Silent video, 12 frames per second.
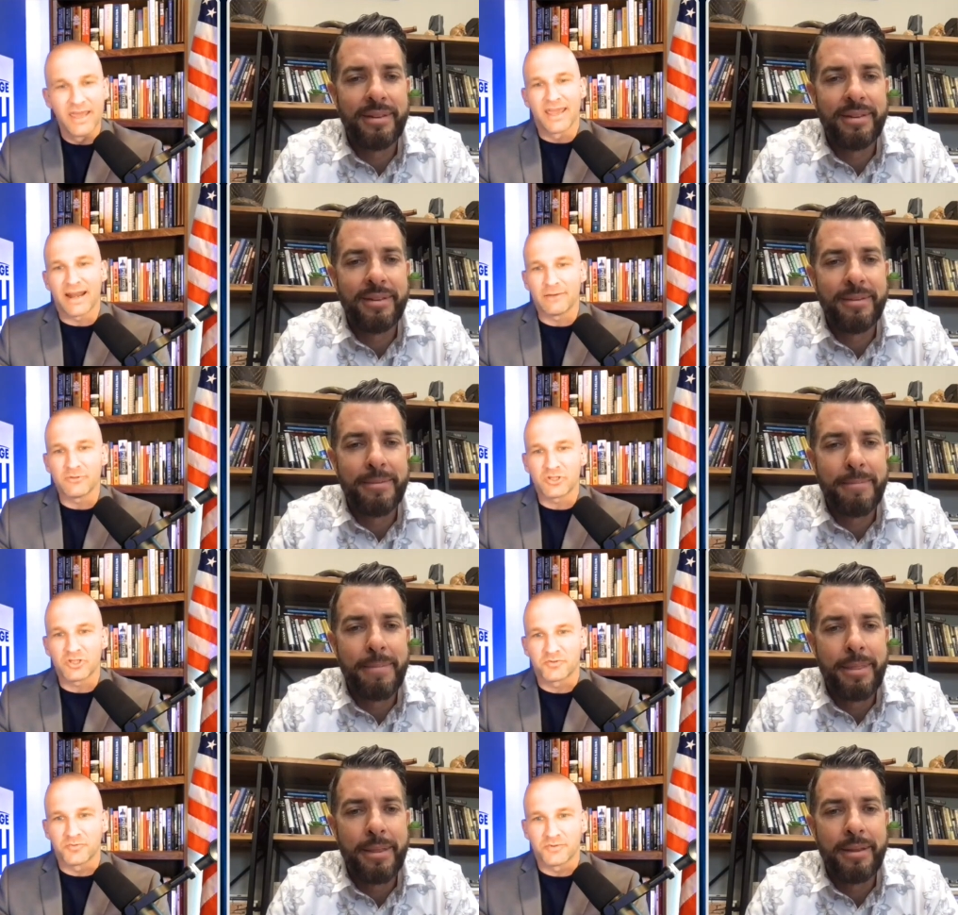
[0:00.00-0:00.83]
Speaker 1: And I was just
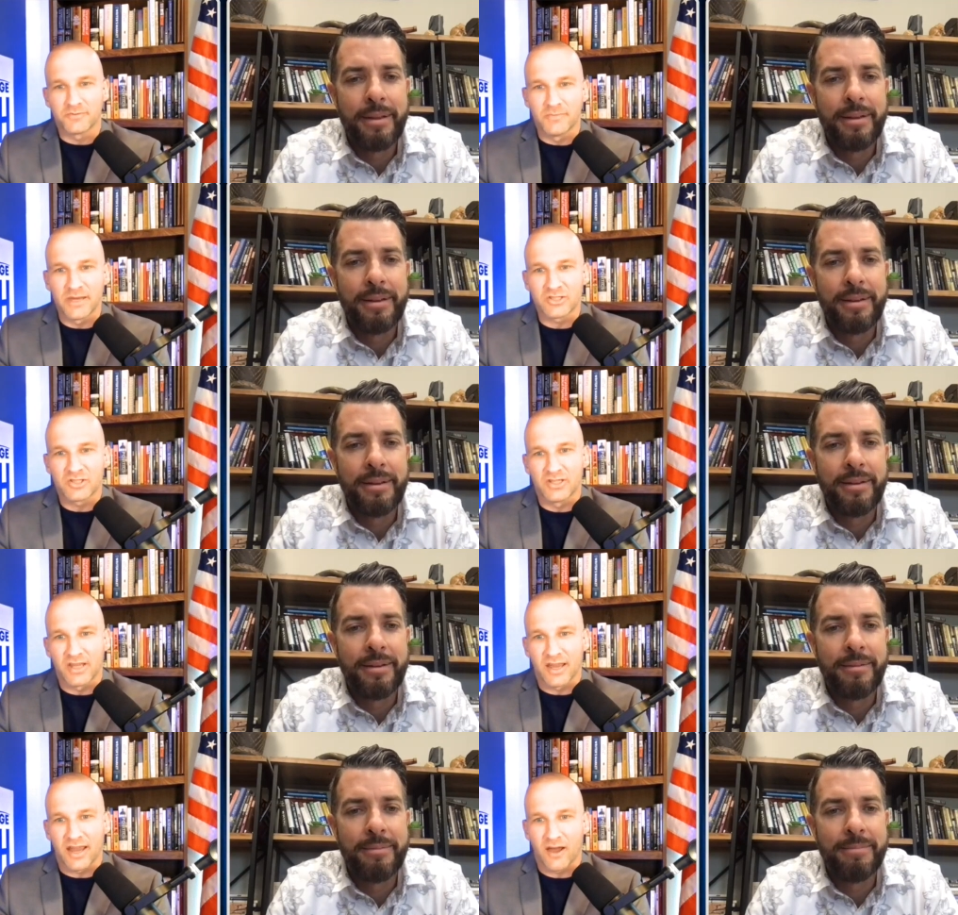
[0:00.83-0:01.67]
mentioning
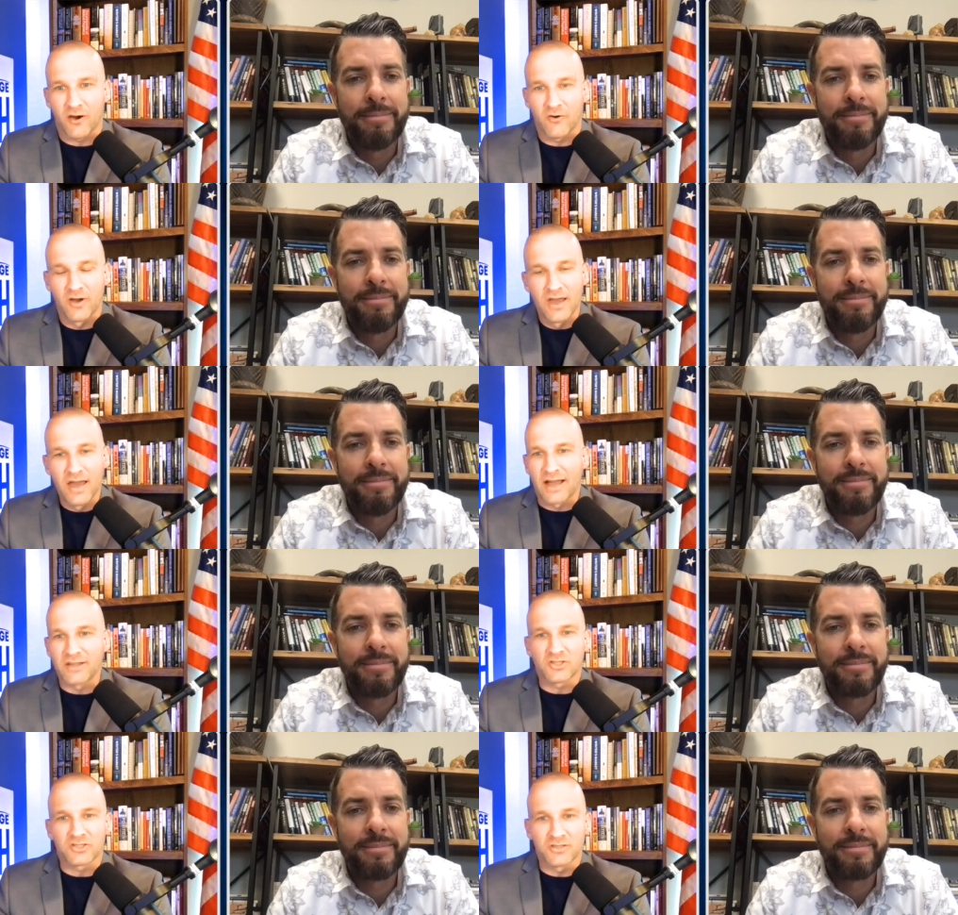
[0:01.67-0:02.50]
how I just
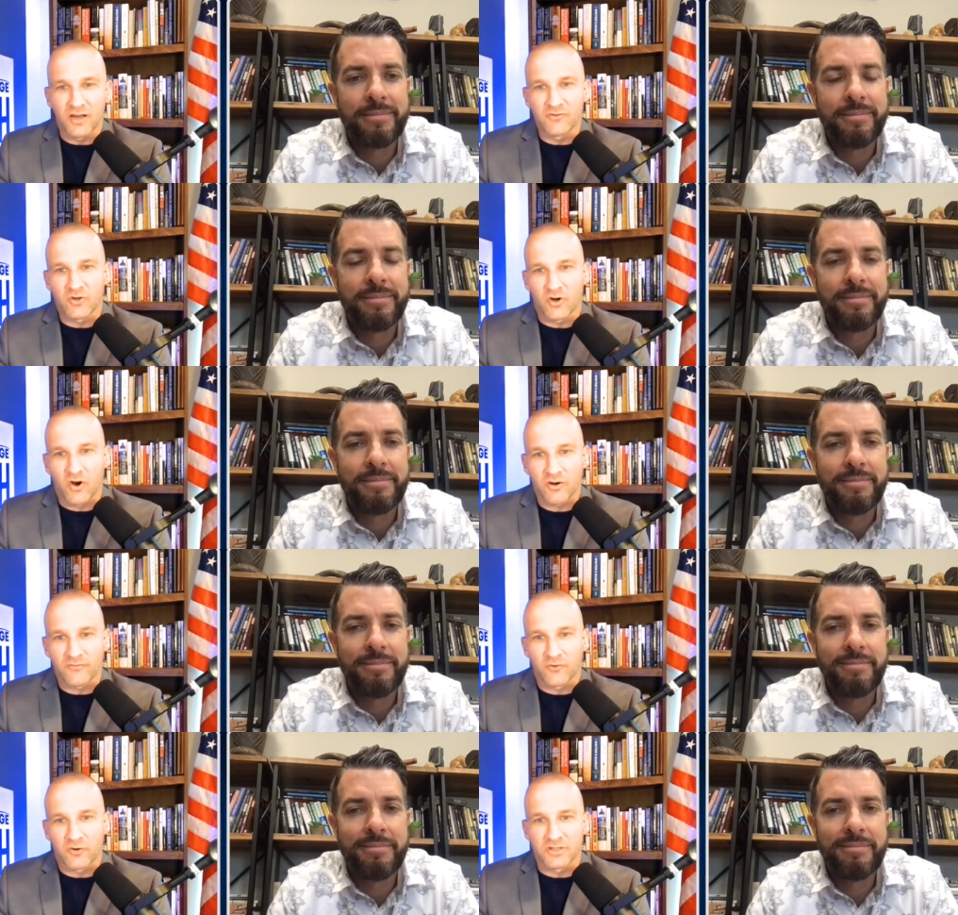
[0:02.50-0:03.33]
love your heart for
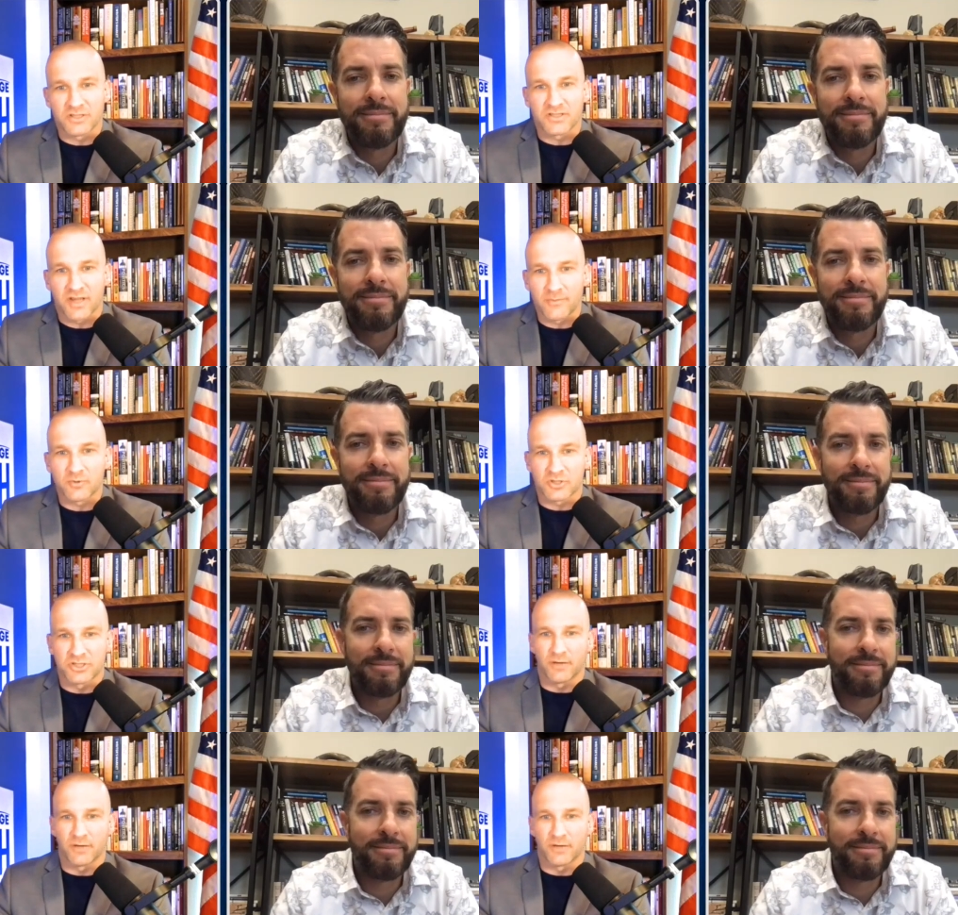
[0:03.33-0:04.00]
discipleship.